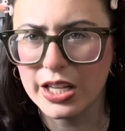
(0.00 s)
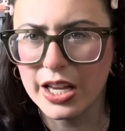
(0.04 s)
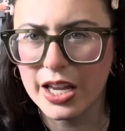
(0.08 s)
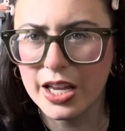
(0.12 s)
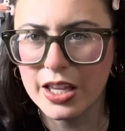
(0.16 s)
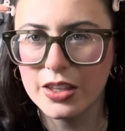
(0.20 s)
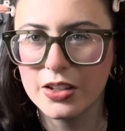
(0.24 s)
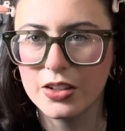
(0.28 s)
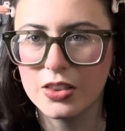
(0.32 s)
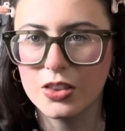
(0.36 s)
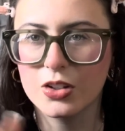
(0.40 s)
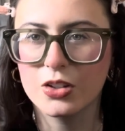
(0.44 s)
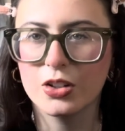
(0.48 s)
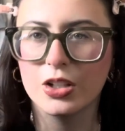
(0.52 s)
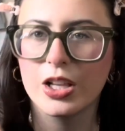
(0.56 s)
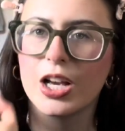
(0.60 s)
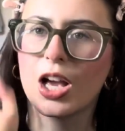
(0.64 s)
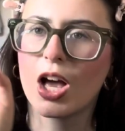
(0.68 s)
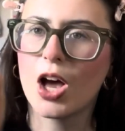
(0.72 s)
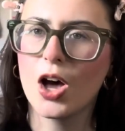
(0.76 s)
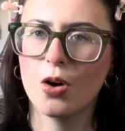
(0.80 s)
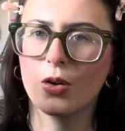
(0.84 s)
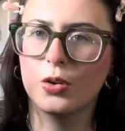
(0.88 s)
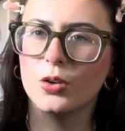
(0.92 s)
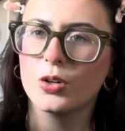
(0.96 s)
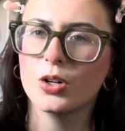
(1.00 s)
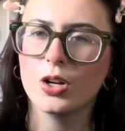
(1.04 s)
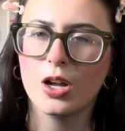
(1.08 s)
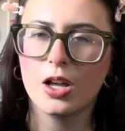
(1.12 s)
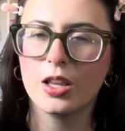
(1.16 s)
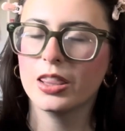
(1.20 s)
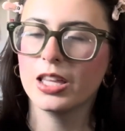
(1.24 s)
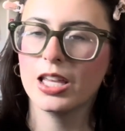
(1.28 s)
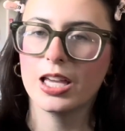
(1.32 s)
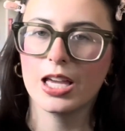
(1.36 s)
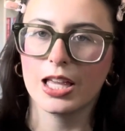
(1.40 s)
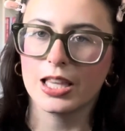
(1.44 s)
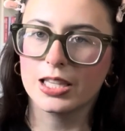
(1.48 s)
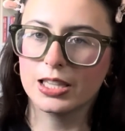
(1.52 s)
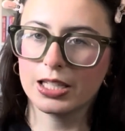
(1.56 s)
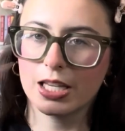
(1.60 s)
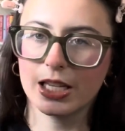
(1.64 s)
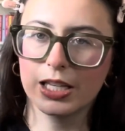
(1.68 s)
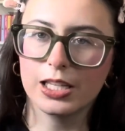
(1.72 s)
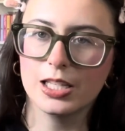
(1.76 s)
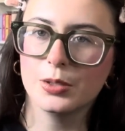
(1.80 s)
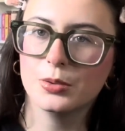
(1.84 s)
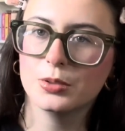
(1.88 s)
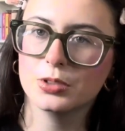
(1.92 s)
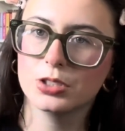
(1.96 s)
And then they're like, oh, nothing, and like
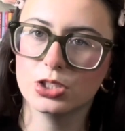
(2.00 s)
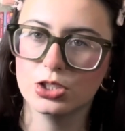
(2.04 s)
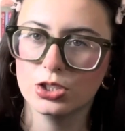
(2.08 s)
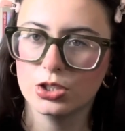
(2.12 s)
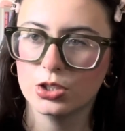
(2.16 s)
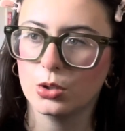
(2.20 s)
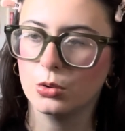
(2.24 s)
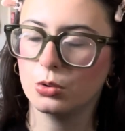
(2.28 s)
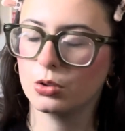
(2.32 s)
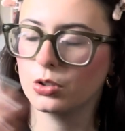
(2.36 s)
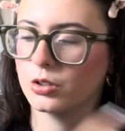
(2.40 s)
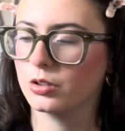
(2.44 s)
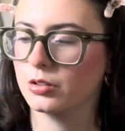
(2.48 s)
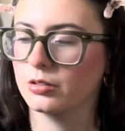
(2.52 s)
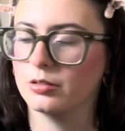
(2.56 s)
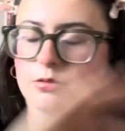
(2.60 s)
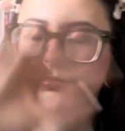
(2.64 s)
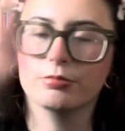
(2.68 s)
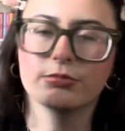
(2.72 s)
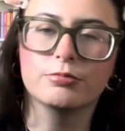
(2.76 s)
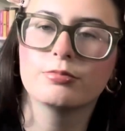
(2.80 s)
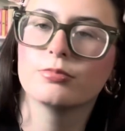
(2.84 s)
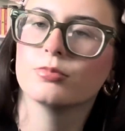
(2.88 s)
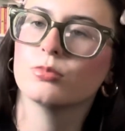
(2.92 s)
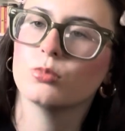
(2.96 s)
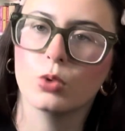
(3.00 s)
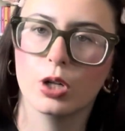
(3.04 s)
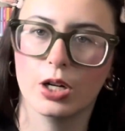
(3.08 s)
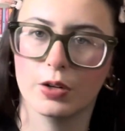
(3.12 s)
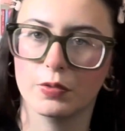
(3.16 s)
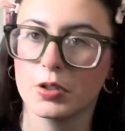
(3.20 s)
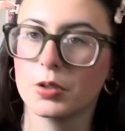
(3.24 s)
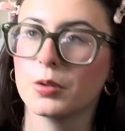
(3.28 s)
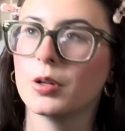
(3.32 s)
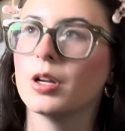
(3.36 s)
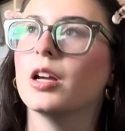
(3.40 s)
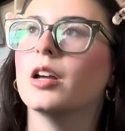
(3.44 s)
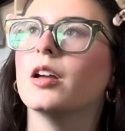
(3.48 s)
it was a joke or whatever.